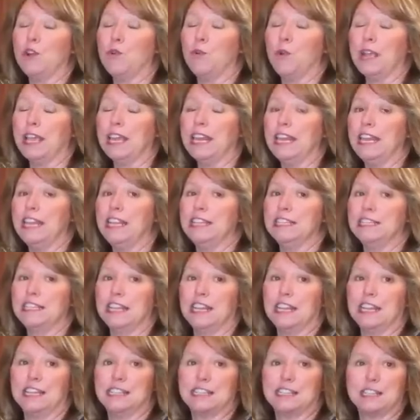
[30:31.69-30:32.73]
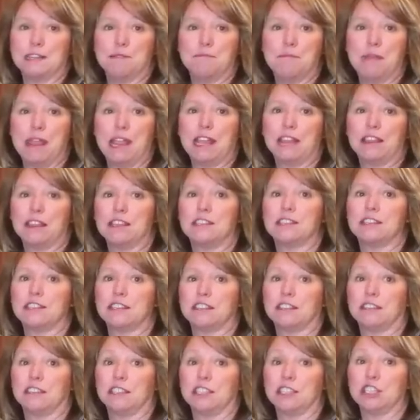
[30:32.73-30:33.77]
quick and easy it is to make this
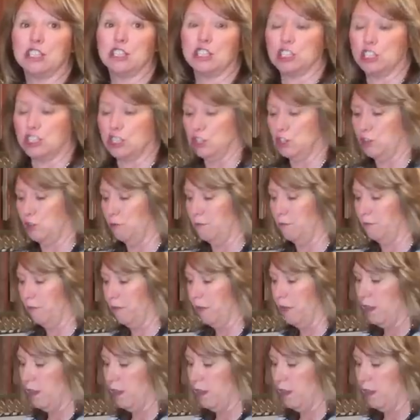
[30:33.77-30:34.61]
delicious soup